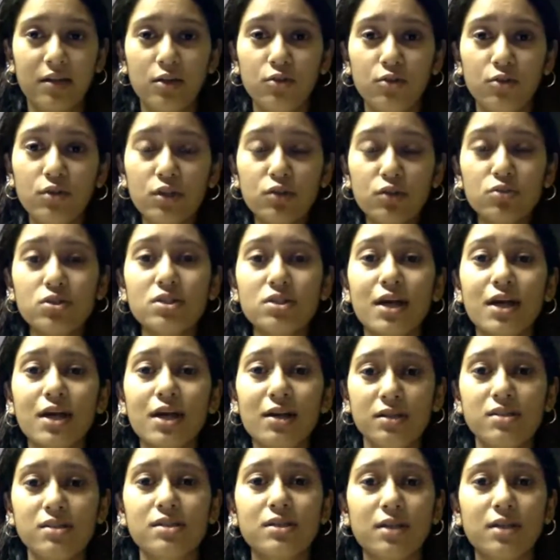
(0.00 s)
You need to start
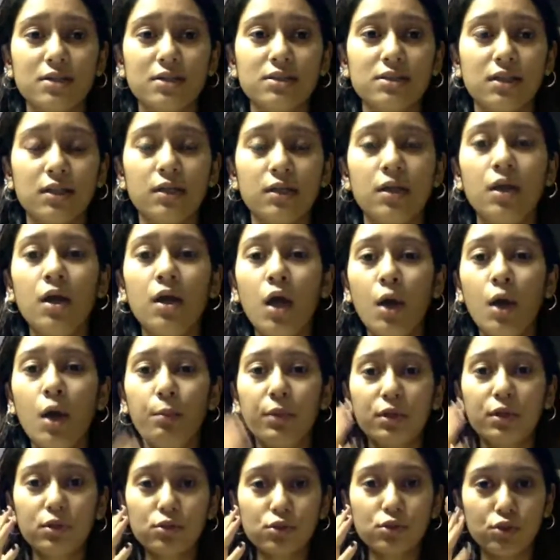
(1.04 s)
discussing
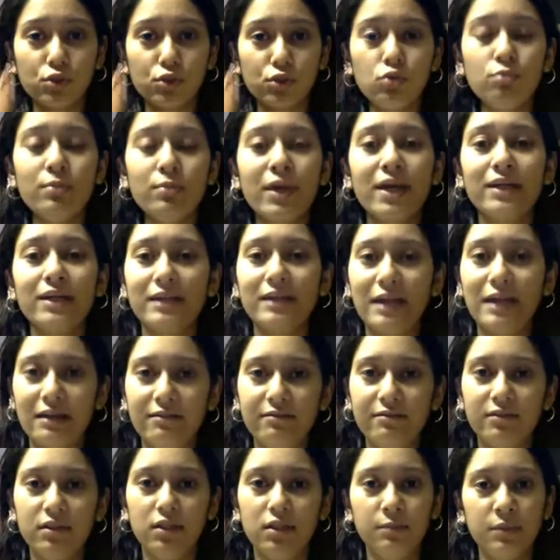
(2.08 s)
because you might
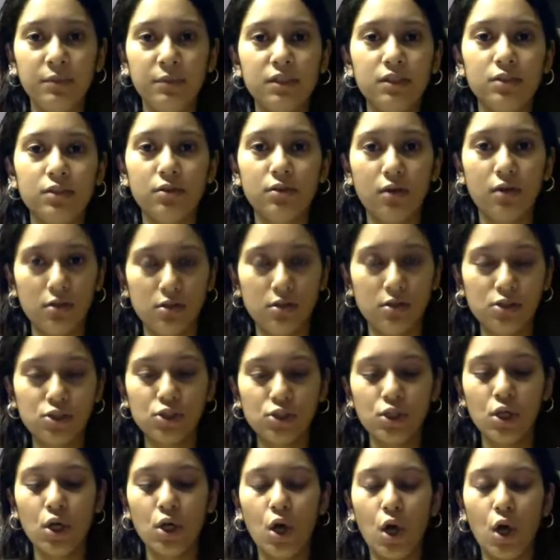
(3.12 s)
have limited
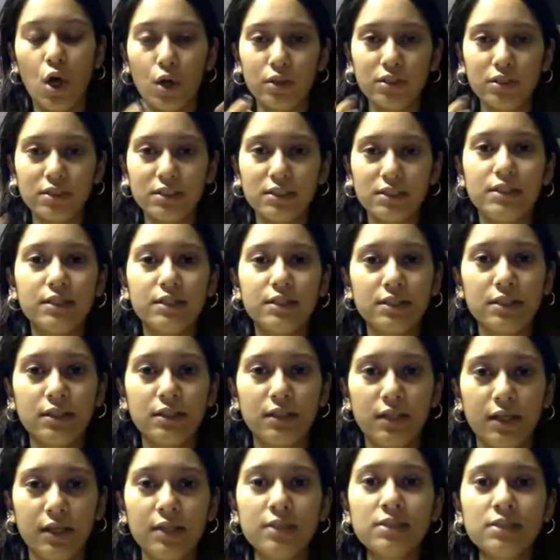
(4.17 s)
knowledge on certain
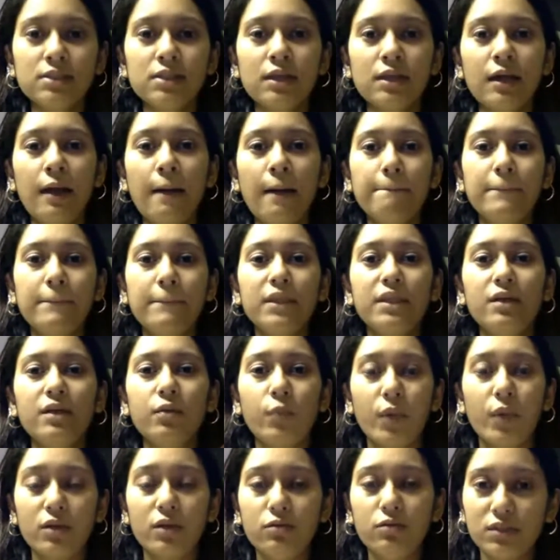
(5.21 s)
things, but then
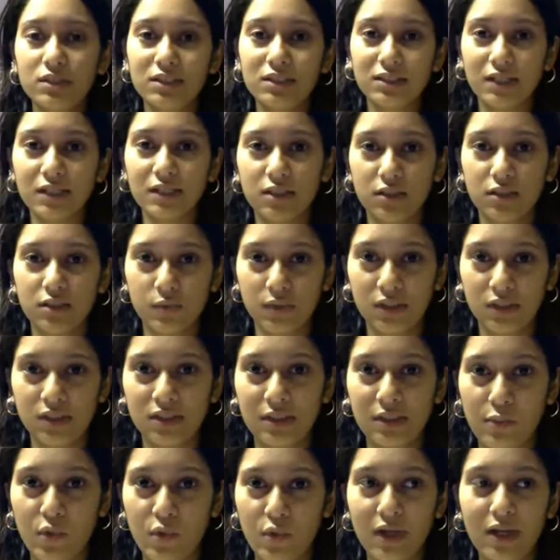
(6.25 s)
when you discuss it with
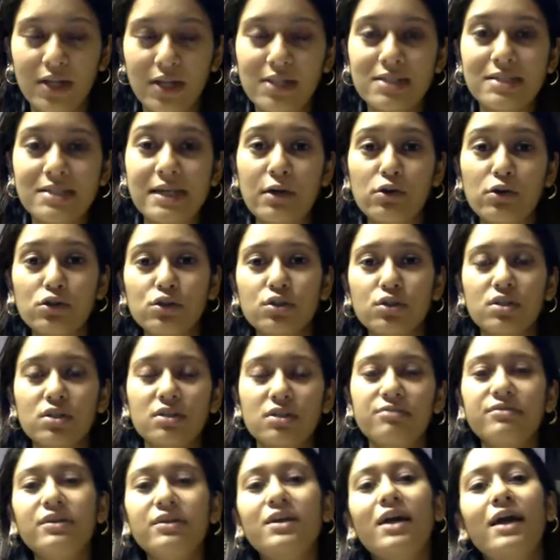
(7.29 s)
someone else, they also
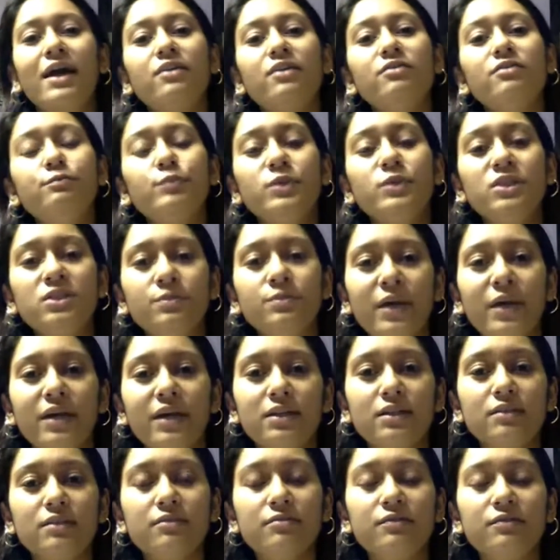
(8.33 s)
give a kind of
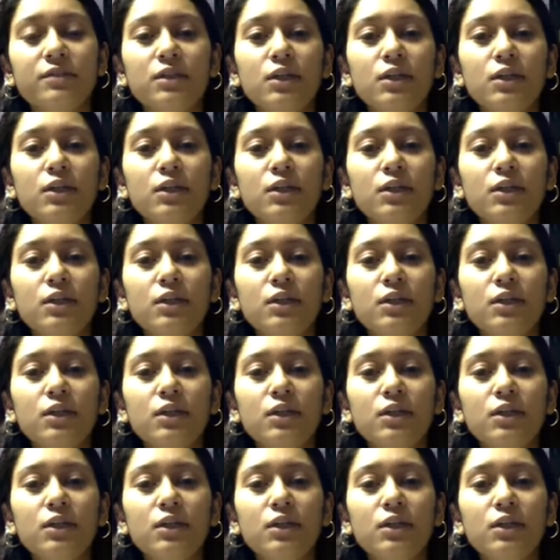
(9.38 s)
perspective.